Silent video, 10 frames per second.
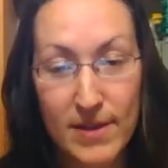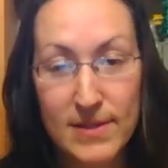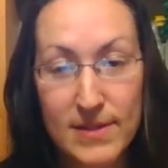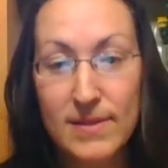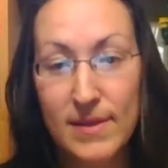
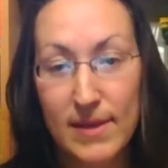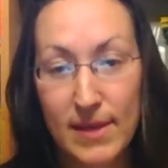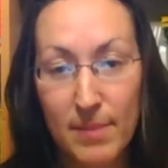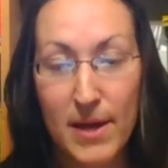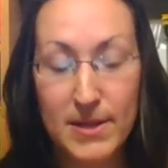yeses,
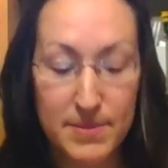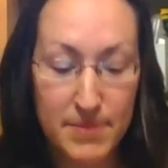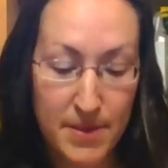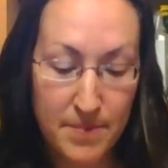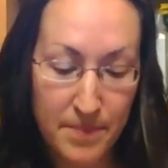get back to
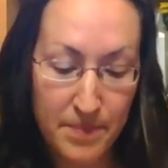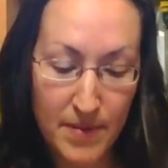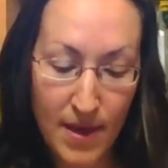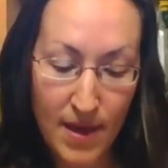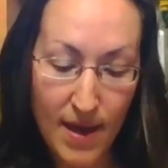me.
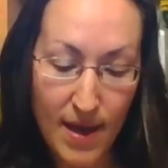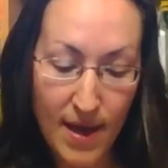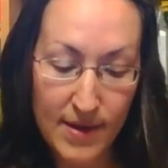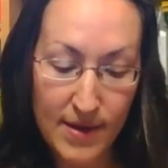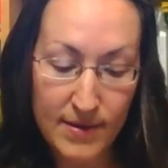
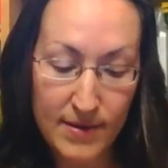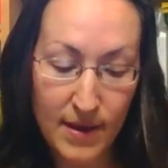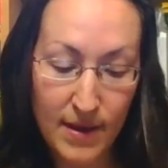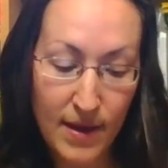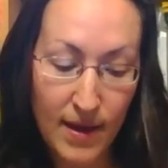And
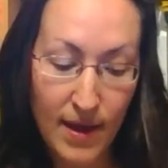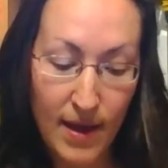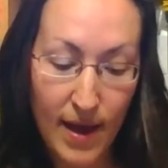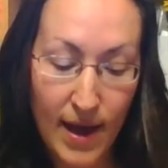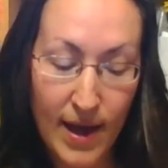
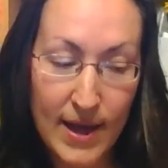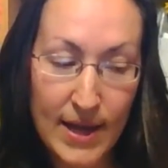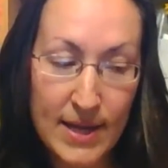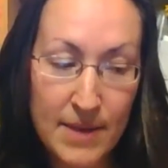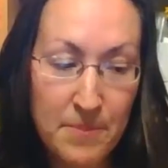
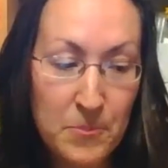then